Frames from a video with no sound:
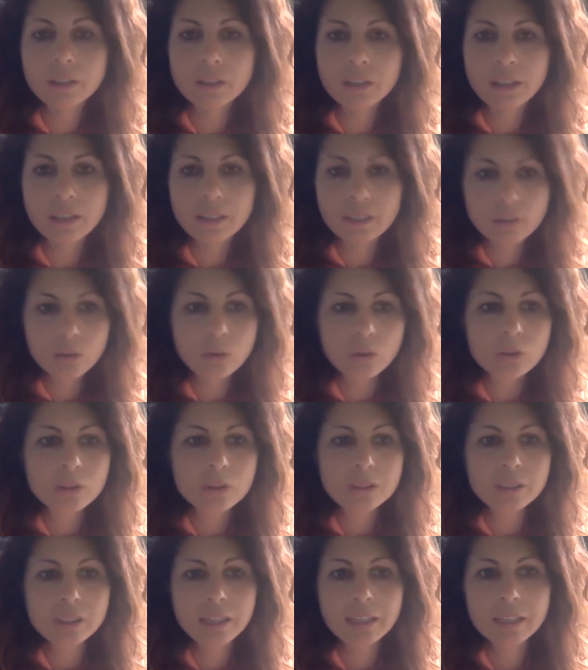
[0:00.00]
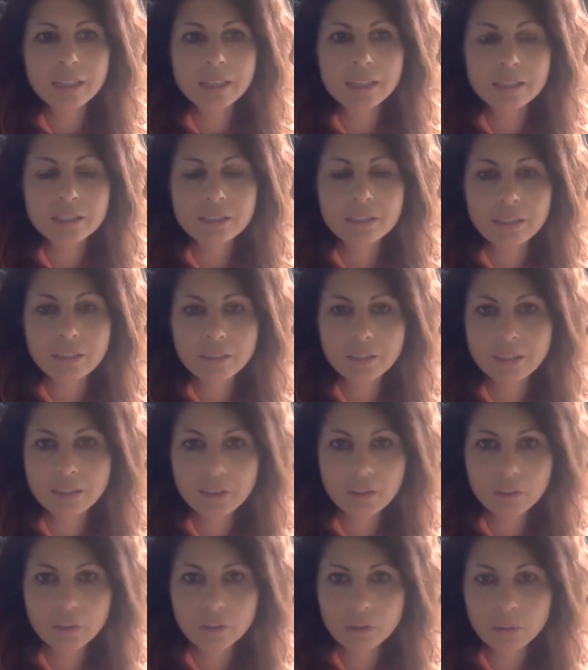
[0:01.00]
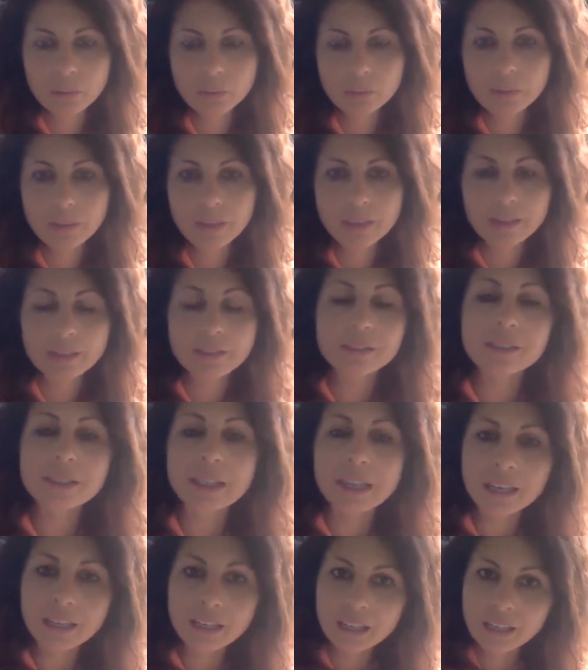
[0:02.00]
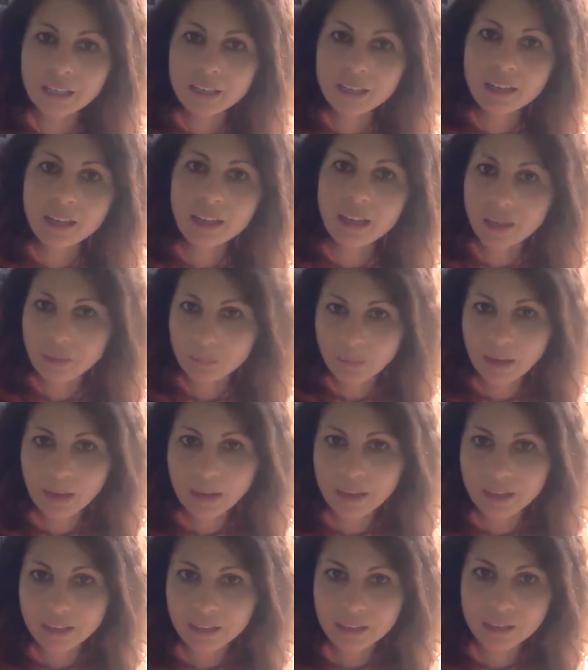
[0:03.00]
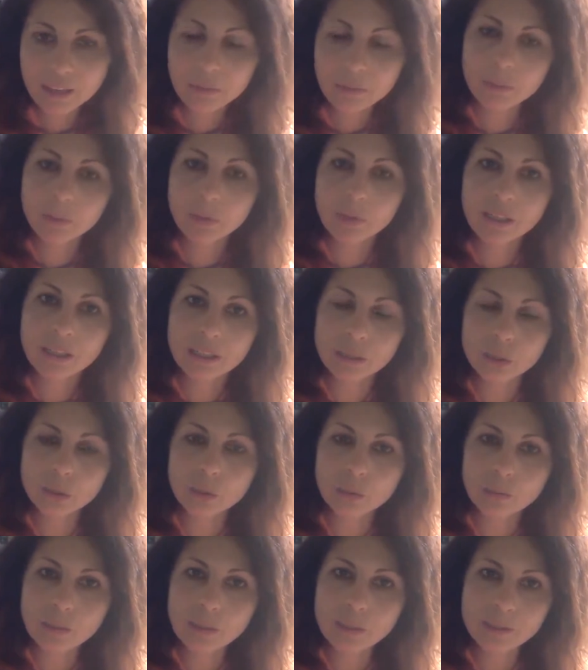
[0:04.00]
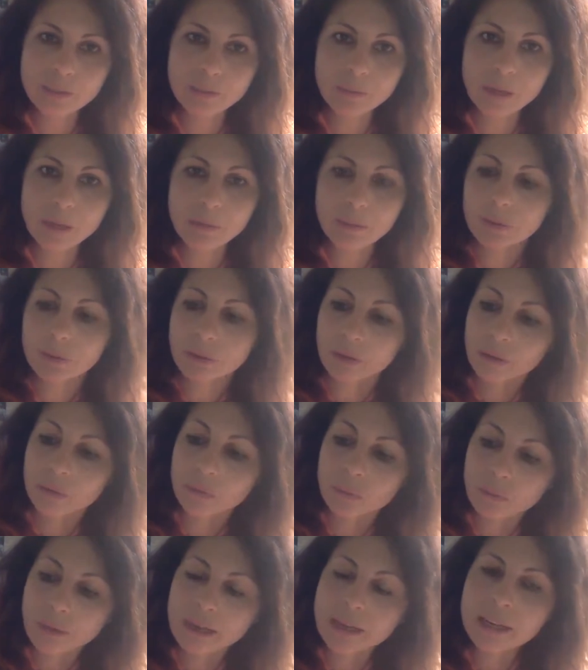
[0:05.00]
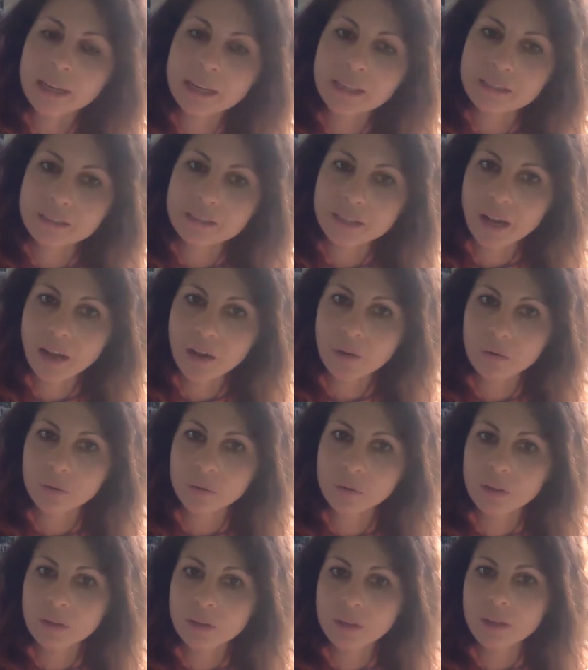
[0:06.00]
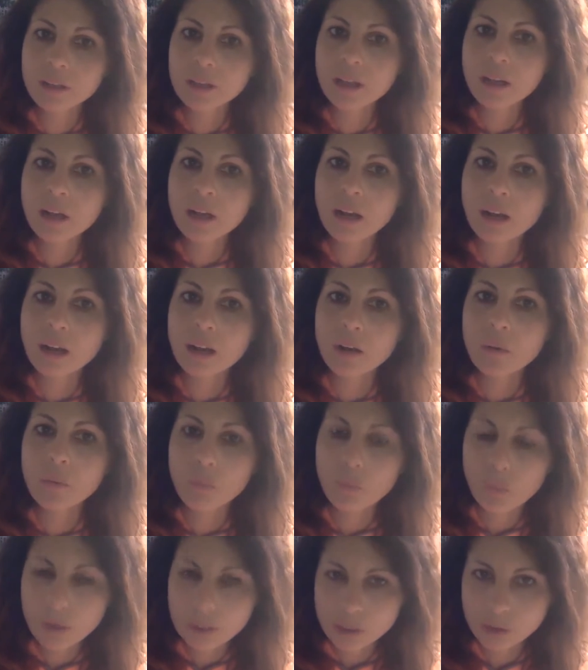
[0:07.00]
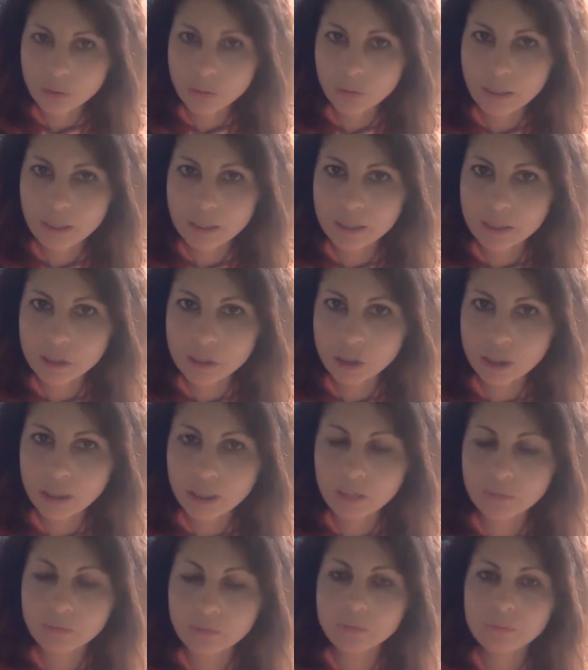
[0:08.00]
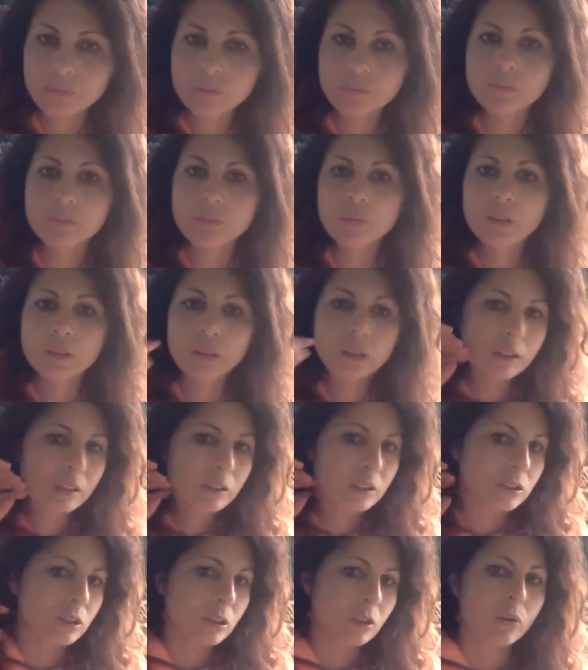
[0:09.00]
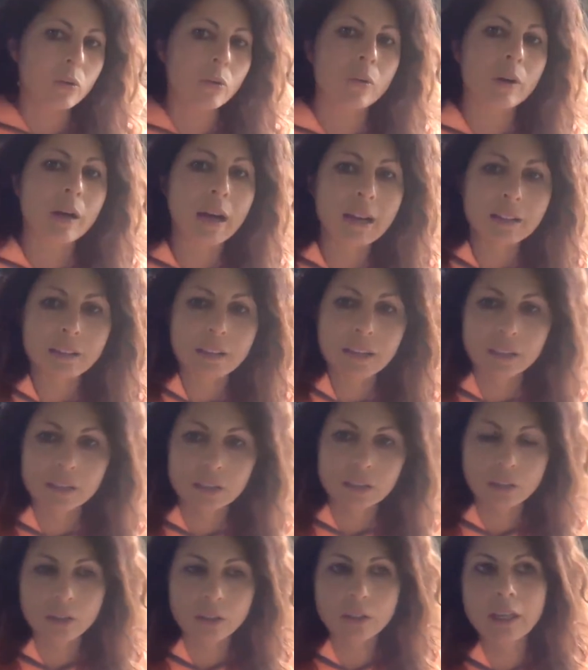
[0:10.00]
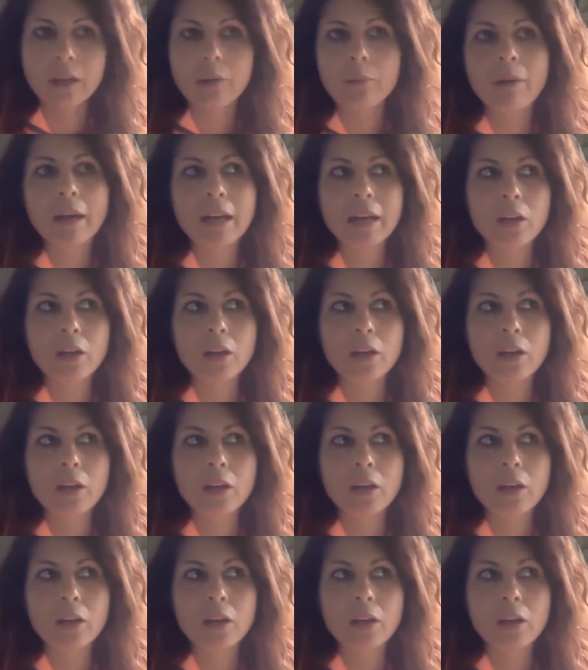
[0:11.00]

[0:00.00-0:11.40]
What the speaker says: And goal setting is nothing other than taking a pen and putting it to a piece of paper and writing it down what you want to achieve. So I like to look at my